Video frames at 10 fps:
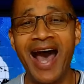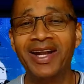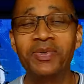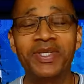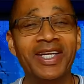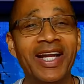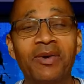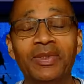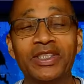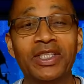I don't get
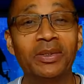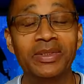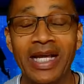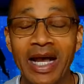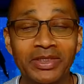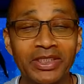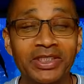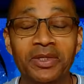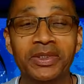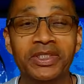how it's close. I'm
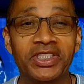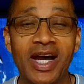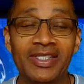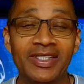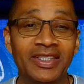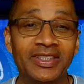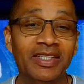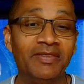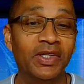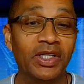just so in shock that it's
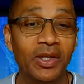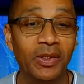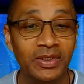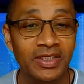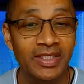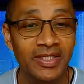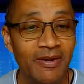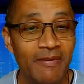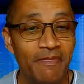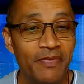even close.
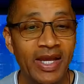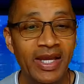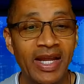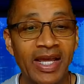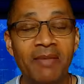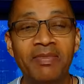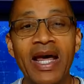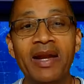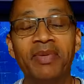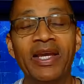And I'm
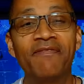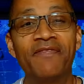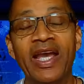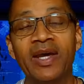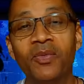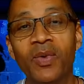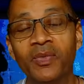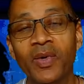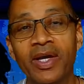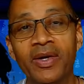not a big fan
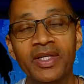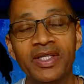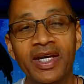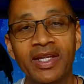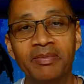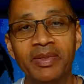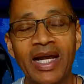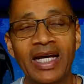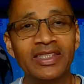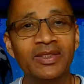one way or the other,
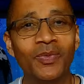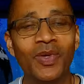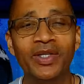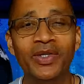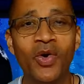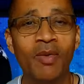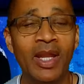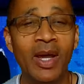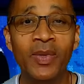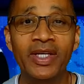but I just want
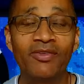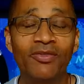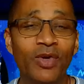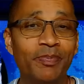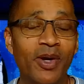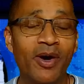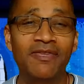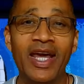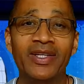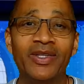normal. I want to get ripped
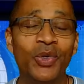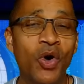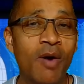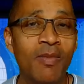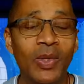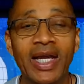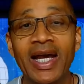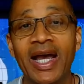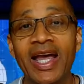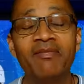off like normal,
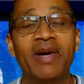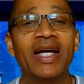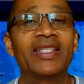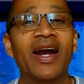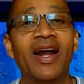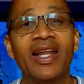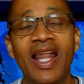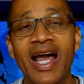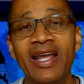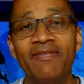like I have my entire
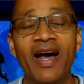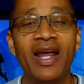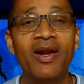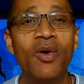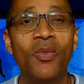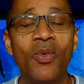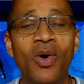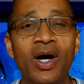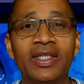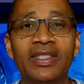life. I don't
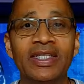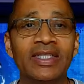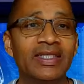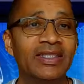want